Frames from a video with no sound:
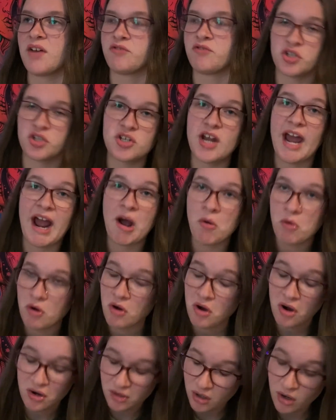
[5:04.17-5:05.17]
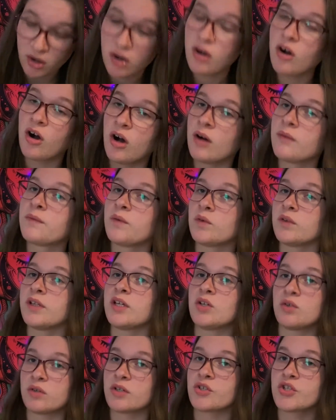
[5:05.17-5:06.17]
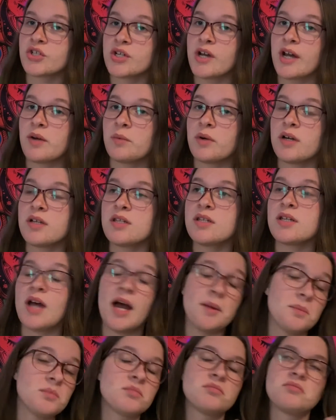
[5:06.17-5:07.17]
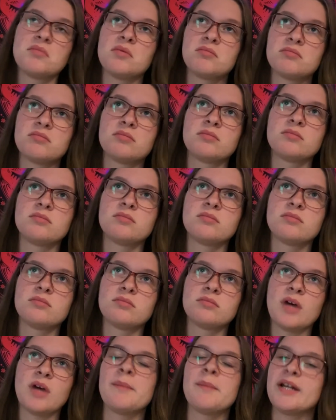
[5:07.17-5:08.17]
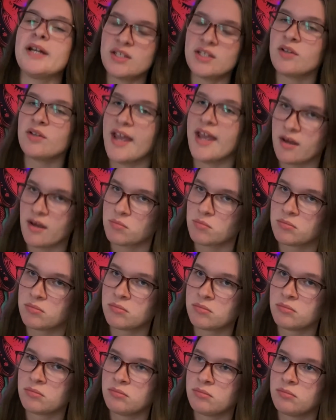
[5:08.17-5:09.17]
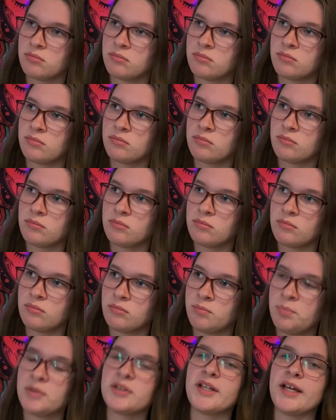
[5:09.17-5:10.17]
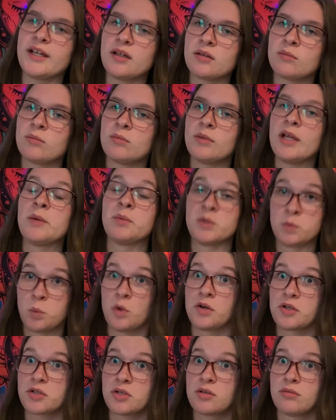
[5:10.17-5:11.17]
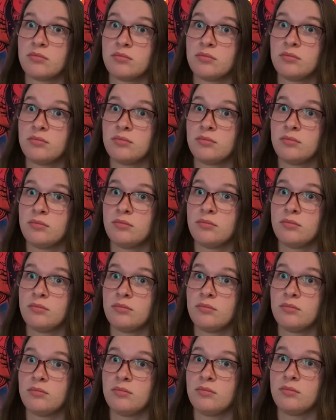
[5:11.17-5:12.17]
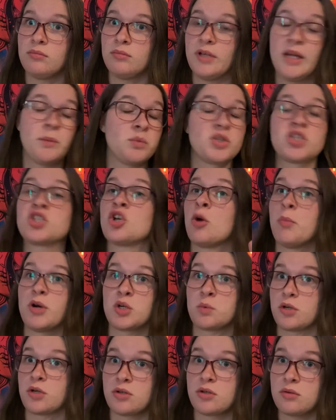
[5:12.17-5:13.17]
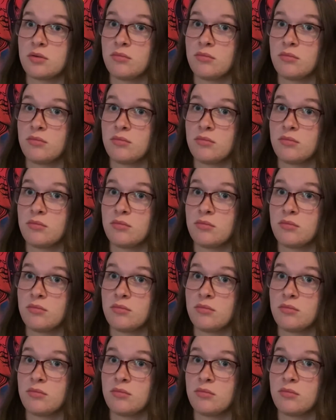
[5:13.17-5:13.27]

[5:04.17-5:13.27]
just how awfully cringy I was. I mean, I still am, but like, it was worse. It was so much worse.